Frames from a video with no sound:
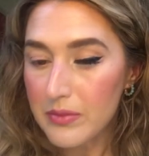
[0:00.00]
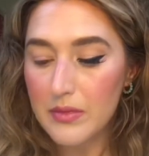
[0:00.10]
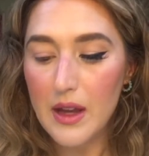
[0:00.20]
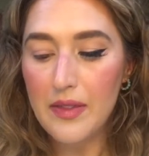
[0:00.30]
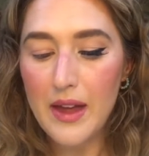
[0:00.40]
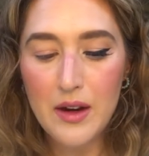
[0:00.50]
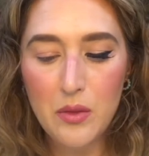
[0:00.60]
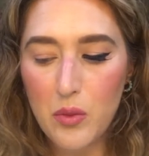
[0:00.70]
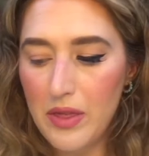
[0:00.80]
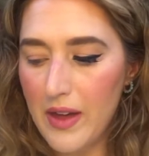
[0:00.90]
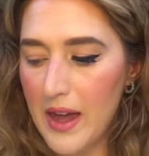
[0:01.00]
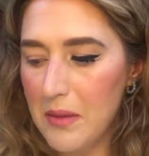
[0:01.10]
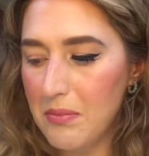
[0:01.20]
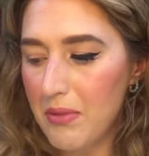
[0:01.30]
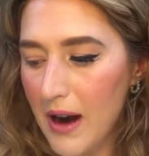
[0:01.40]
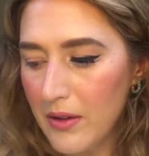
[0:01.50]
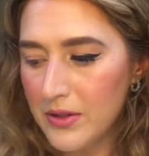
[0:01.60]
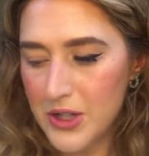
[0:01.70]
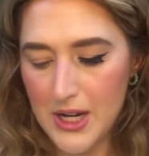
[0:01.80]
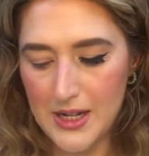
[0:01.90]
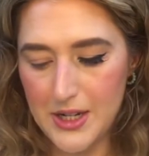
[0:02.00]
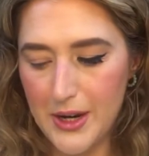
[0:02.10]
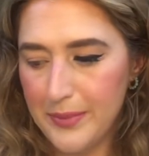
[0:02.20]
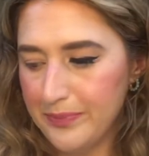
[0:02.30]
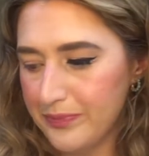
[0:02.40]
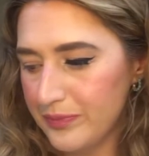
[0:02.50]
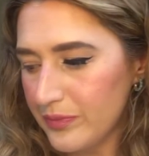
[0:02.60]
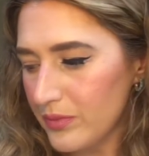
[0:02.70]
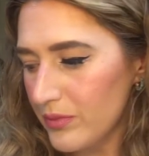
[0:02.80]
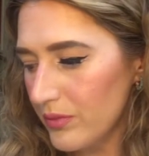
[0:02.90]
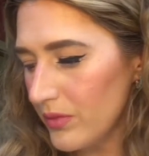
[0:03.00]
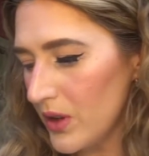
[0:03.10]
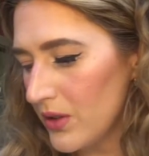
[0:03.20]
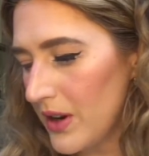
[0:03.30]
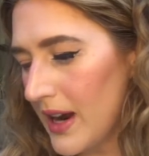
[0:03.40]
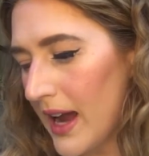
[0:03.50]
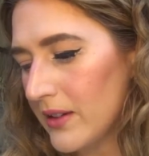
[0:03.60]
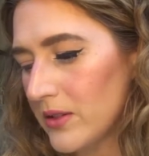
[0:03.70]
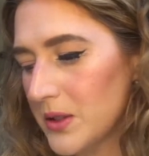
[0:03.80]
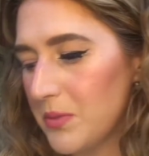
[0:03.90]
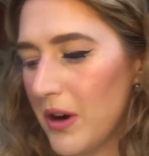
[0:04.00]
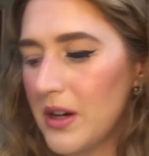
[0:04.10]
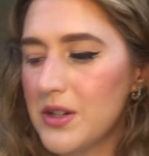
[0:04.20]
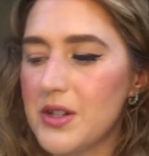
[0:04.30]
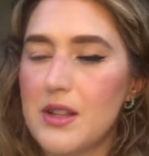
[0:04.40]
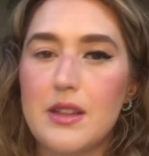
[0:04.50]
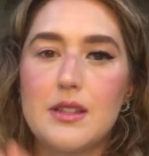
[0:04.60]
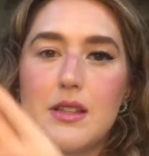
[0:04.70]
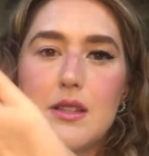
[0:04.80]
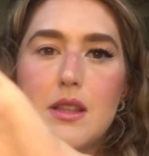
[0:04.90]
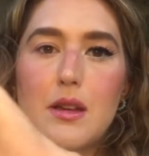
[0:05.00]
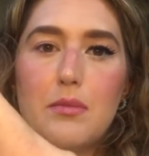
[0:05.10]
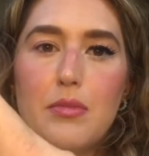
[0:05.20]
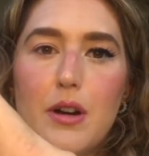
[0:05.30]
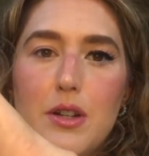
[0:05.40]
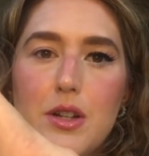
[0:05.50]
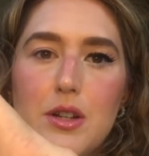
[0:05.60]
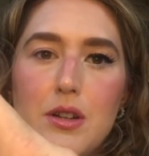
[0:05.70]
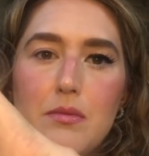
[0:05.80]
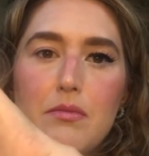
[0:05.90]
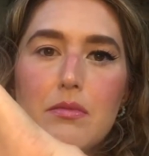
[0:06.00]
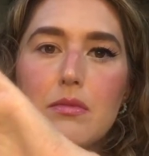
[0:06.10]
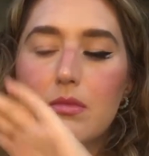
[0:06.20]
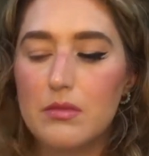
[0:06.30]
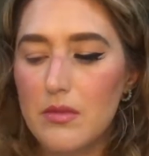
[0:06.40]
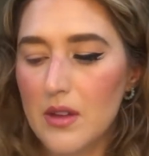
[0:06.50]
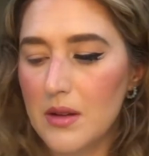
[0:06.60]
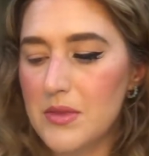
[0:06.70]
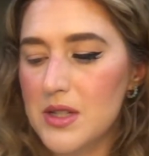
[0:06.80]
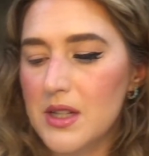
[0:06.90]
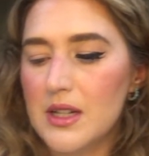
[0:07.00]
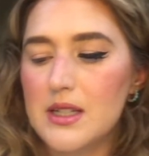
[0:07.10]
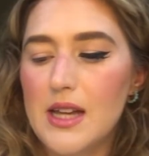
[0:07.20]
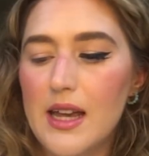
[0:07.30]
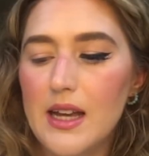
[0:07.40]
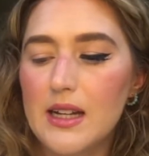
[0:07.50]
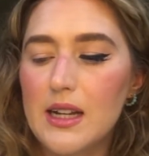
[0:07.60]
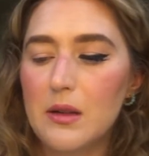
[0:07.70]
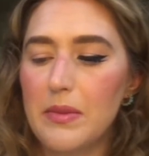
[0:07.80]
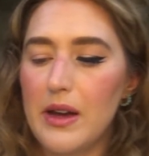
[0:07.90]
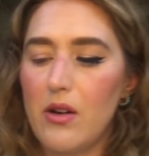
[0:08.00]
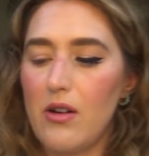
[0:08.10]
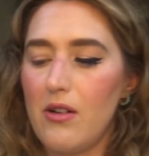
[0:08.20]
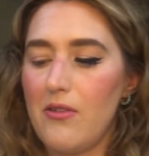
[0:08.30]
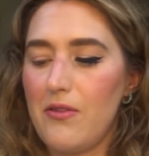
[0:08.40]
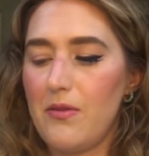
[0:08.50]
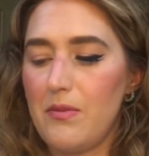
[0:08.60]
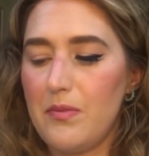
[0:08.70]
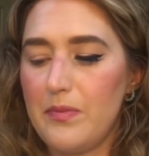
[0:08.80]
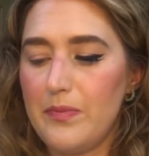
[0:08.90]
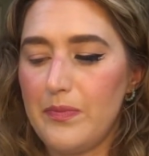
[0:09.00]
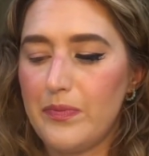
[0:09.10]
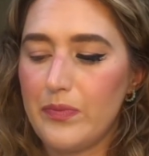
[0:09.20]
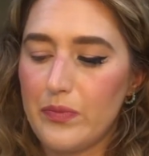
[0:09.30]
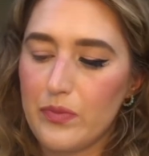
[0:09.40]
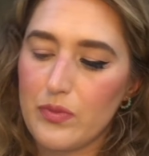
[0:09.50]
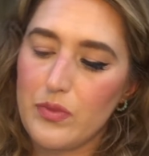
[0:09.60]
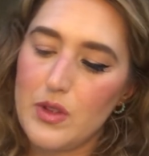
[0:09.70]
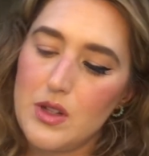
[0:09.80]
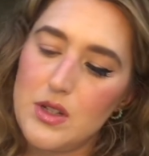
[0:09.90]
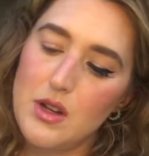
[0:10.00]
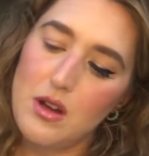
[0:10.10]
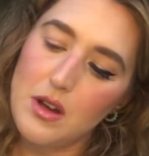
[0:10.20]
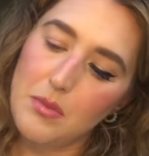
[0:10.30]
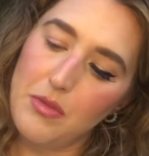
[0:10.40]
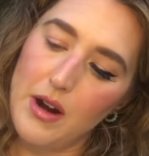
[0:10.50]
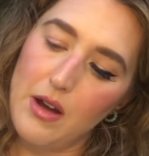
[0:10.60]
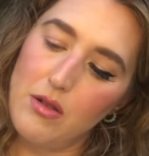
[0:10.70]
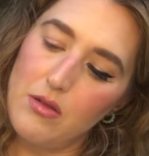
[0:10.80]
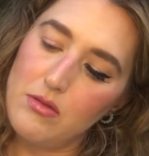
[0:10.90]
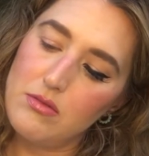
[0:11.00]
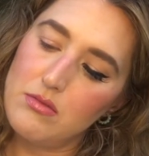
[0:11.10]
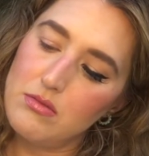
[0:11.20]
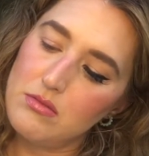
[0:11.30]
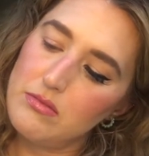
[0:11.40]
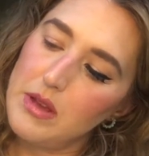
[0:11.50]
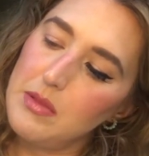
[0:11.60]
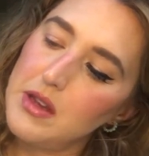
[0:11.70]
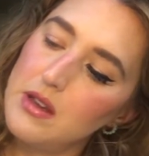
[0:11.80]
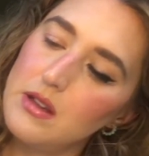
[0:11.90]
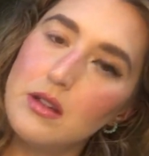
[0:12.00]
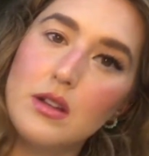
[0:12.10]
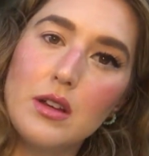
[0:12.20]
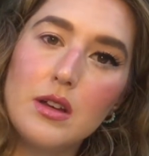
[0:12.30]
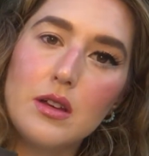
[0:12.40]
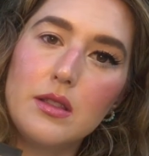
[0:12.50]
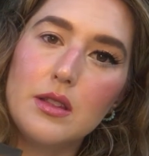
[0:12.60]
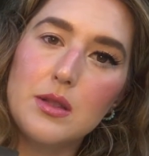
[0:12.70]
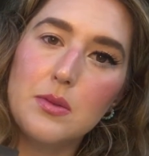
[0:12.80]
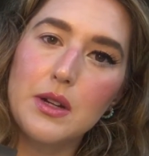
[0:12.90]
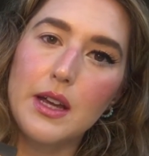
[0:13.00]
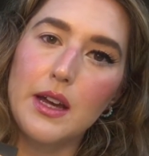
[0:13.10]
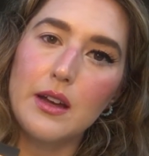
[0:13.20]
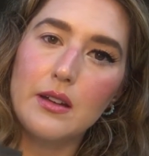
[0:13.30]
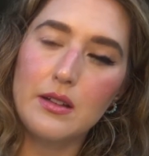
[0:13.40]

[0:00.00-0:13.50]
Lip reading: And then with a brown shadow on an angled brush, so this is the brush, I'm just going to take a little bit of a dark brown, maybe this one here,